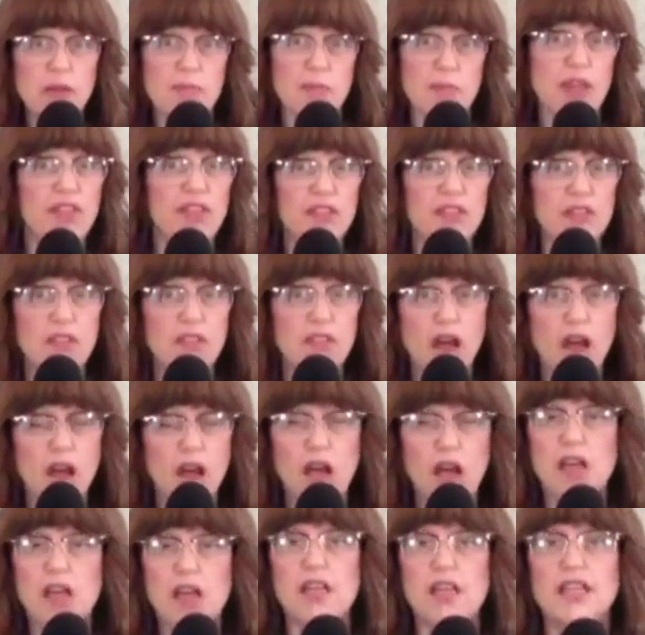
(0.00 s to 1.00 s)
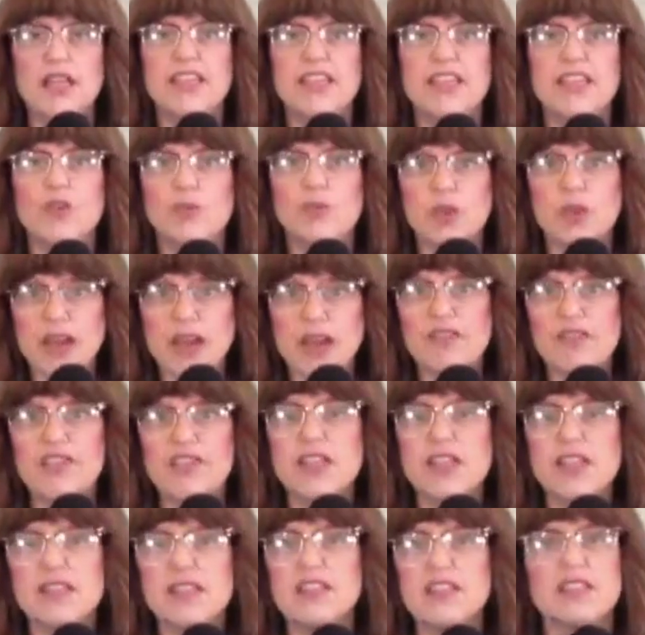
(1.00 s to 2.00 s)
mother in law, you know, whatever it
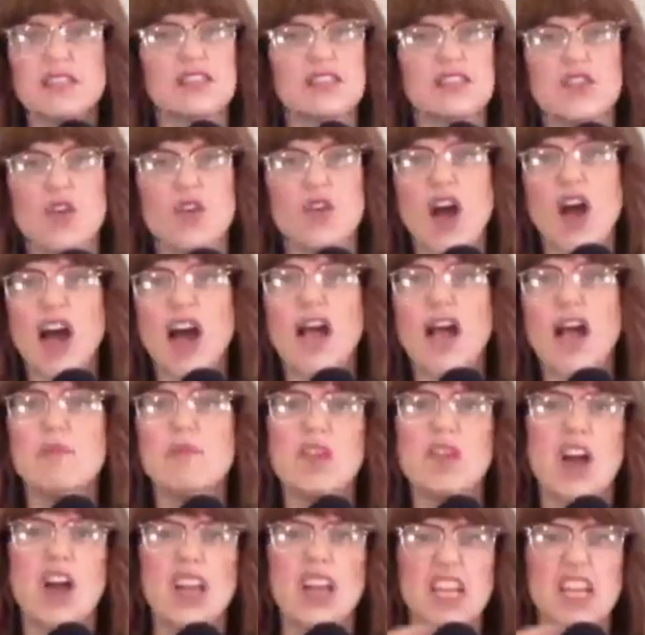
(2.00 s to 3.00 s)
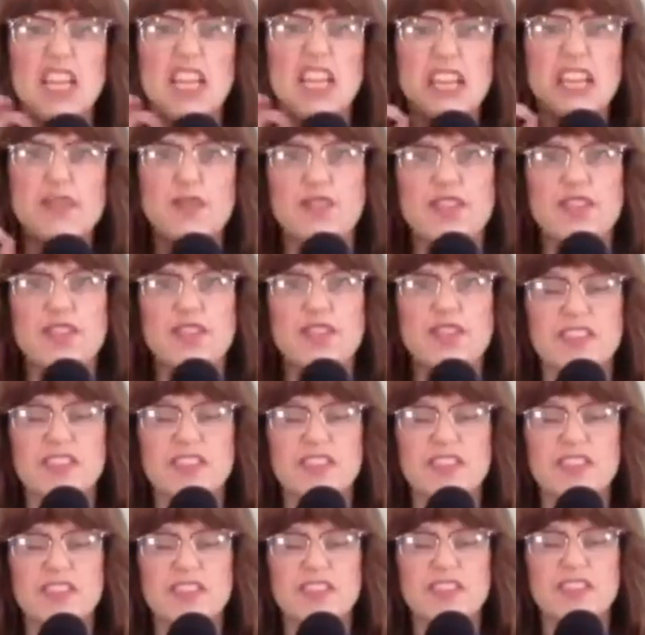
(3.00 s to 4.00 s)
is. So I'm not going to give you the
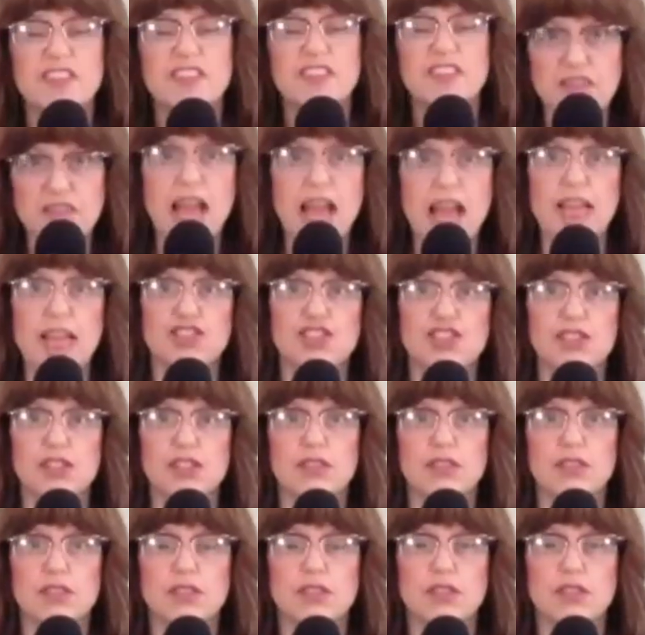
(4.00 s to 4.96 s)
satisfaction